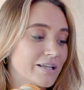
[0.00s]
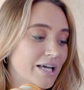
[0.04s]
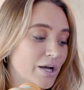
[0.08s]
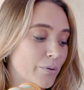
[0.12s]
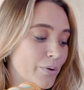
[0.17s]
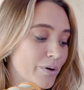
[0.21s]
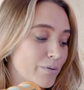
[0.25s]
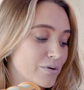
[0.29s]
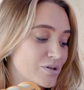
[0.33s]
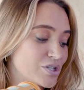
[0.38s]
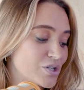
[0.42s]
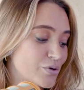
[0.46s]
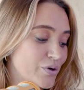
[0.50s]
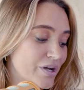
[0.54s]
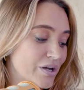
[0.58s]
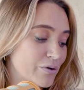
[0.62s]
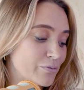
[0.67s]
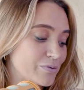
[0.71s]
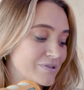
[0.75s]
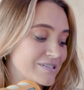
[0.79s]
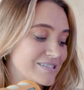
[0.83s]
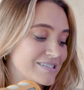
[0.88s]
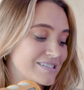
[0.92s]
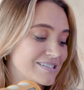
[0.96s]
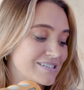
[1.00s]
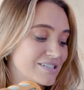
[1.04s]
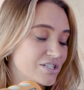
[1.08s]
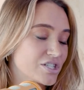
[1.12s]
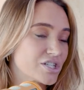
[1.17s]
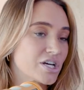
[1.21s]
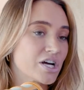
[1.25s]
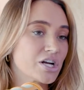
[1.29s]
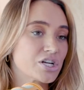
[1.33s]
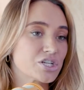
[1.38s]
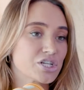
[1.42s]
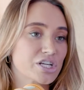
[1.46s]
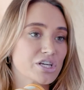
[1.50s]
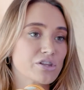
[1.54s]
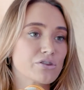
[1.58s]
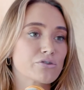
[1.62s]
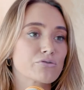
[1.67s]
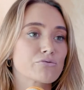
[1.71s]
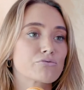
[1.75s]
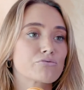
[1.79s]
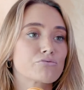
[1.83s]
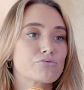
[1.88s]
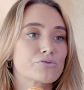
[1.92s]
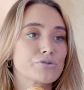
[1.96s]
like we were doing was touching
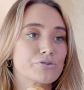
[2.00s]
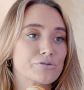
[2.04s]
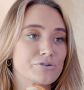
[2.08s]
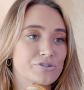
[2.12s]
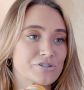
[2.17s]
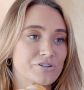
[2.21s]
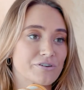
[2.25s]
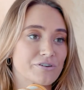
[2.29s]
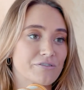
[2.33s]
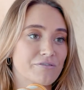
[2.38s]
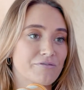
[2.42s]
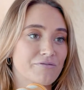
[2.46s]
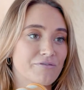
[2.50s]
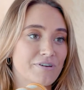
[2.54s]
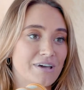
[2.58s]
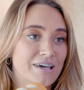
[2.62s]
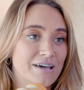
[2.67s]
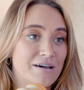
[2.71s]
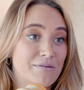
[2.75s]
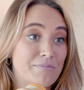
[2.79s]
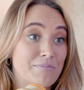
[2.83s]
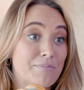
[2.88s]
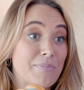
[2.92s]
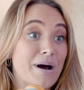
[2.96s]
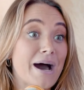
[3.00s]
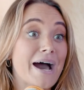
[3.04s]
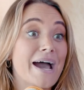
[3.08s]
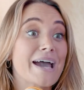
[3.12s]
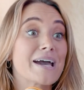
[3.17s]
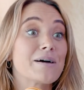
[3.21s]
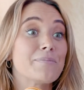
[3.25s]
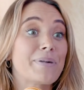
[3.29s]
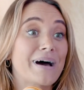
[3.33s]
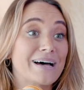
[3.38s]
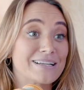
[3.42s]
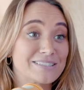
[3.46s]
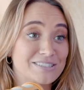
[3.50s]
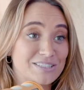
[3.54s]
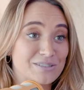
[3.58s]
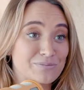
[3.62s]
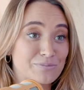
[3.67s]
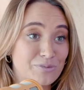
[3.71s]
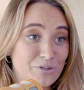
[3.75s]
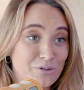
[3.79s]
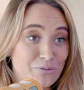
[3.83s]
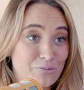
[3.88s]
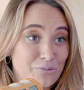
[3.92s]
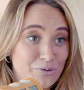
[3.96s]
the root of my
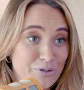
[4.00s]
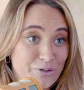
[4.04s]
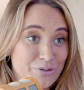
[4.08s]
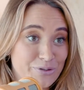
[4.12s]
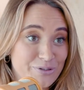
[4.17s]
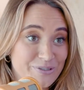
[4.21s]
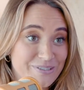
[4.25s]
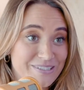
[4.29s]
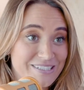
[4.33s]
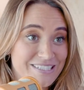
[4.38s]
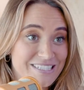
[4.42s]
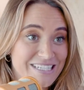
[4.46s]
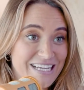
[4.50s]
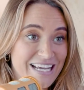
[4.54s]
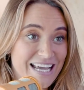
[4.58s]
abandonment wound